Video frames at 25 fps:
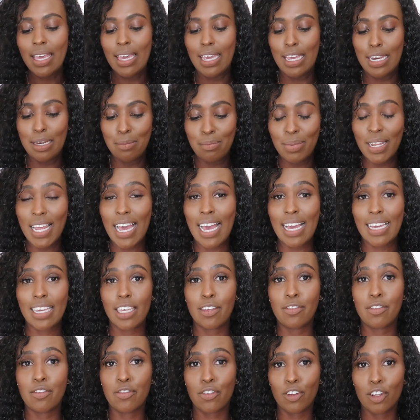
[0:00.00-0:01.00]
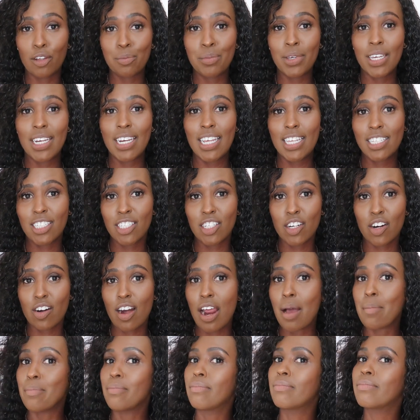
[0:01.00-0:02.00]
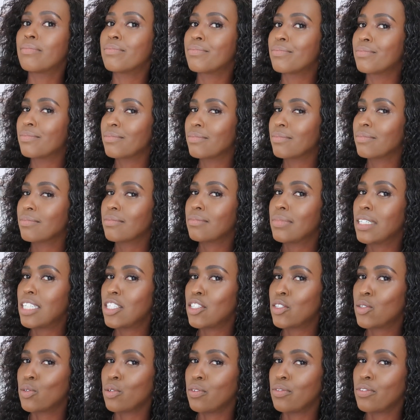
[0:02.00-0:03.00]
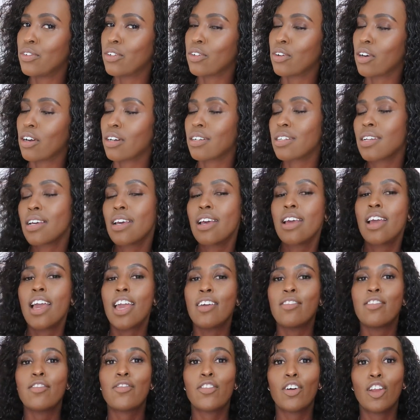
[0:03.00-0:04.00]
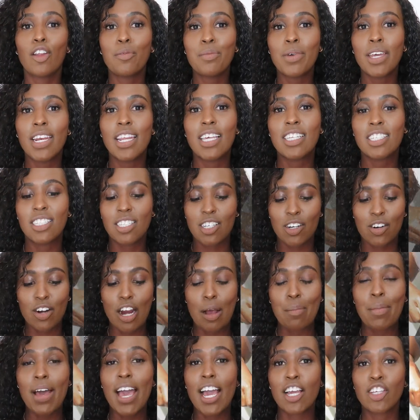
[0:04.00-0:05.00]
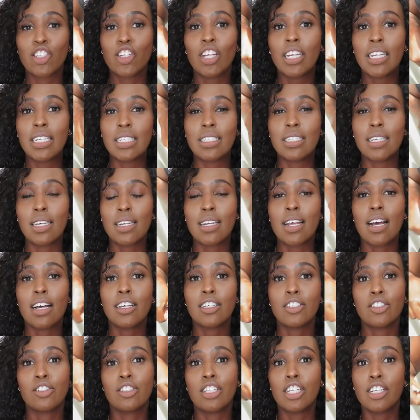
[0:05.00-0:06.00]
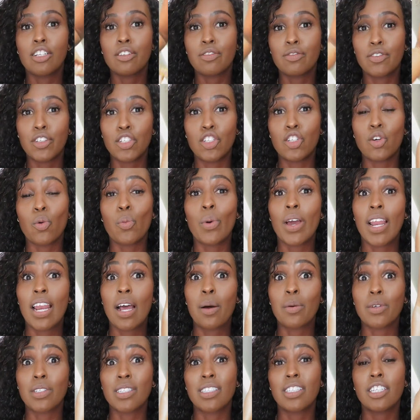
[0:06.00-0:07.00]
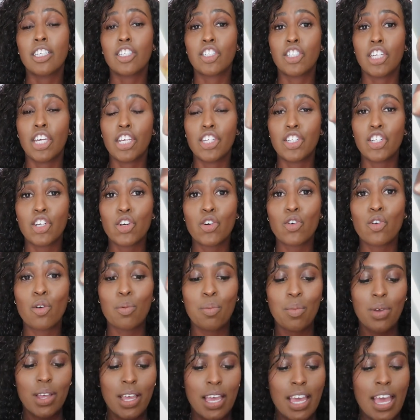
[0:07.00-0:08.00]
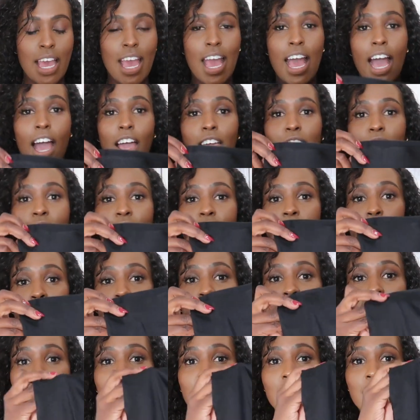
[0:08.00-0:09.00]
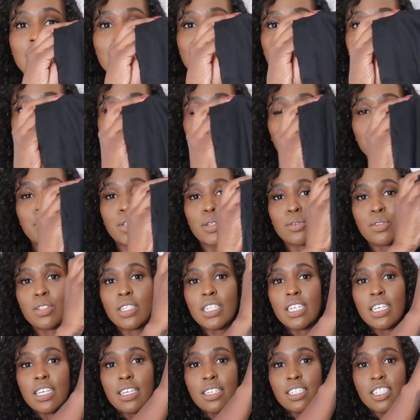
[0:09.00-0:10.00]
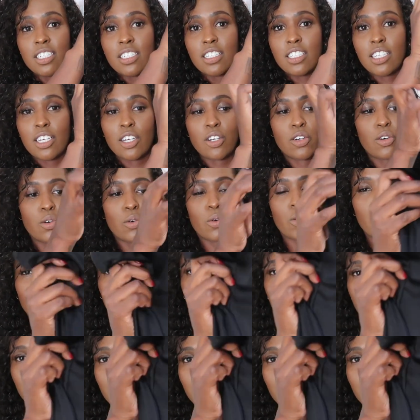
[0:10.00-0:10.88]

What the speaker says: in black. If you follow me on Instagram, please do if you're not. If you follow me on Instagram, I actually did a little video while I was in the changing room. I found this little beauty. Just ignore